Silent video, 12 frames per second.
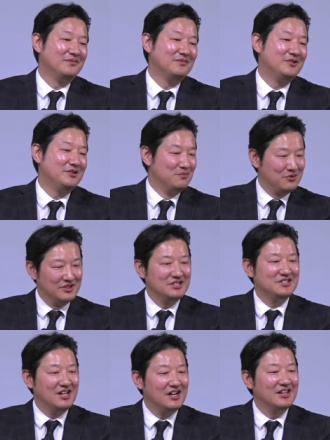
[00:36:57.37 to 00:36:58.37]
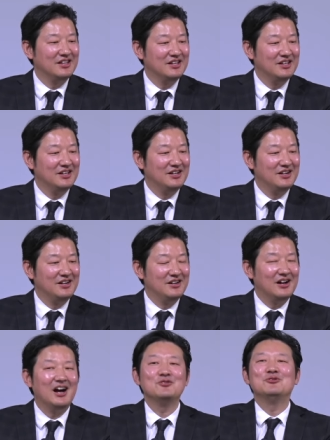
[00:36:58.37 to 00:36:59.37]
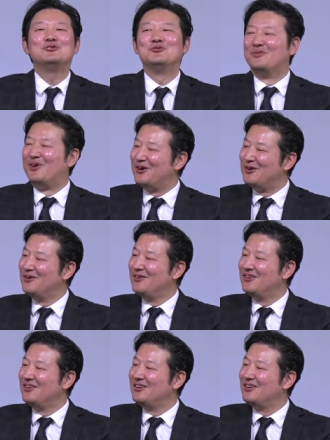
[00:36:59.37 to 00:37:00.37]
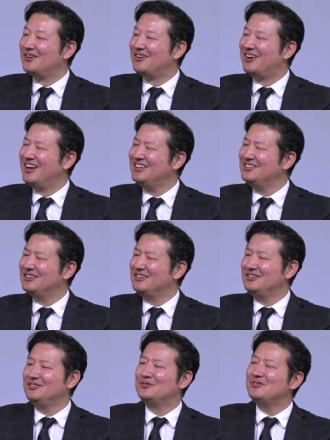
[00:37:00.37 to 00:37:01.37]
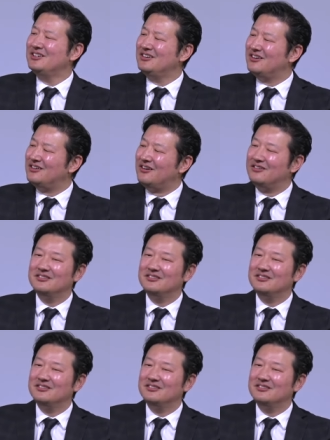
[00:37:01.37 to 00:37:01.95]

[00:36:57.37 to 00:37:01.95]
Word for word: Simple as that. I'll do it tomorrow. Right? You do it all